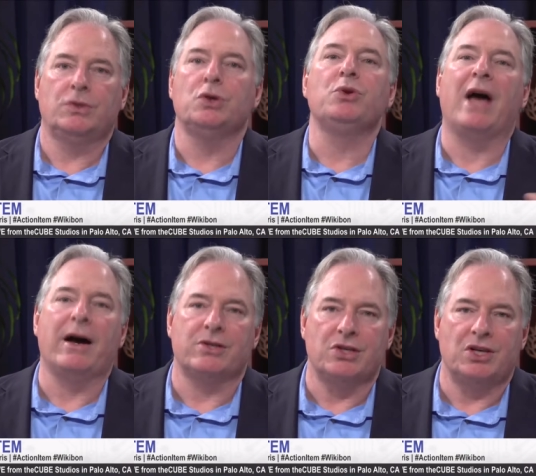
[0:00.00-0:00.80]

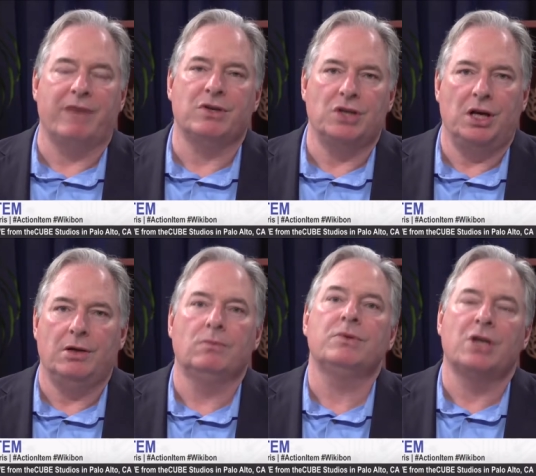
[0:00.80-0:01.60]

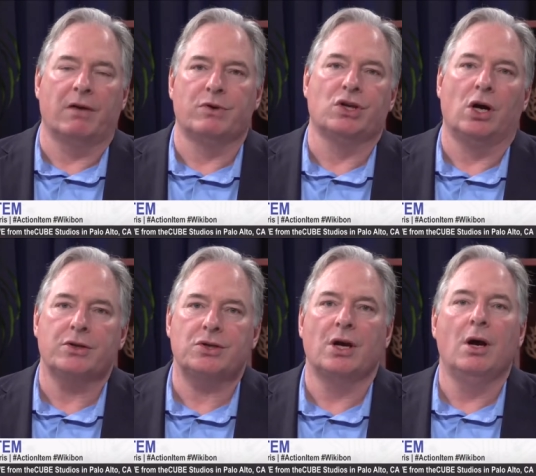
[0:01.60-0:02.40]
2017 set of
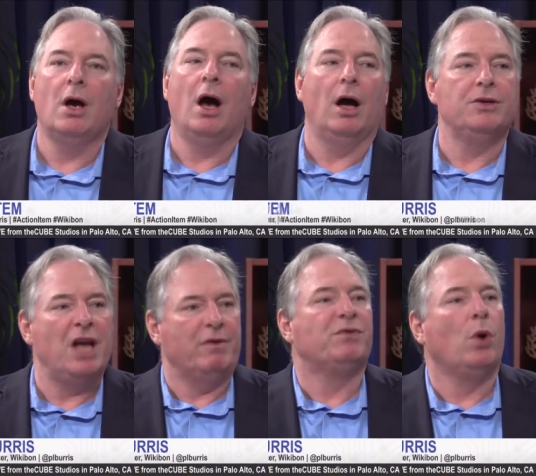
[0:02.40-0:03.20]
results. Uh,
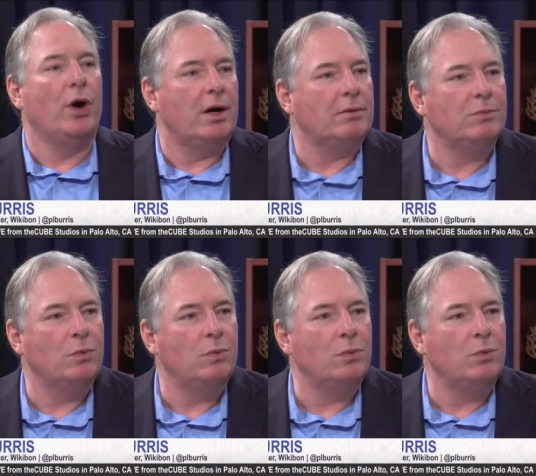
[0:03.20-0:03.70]
David Floyer,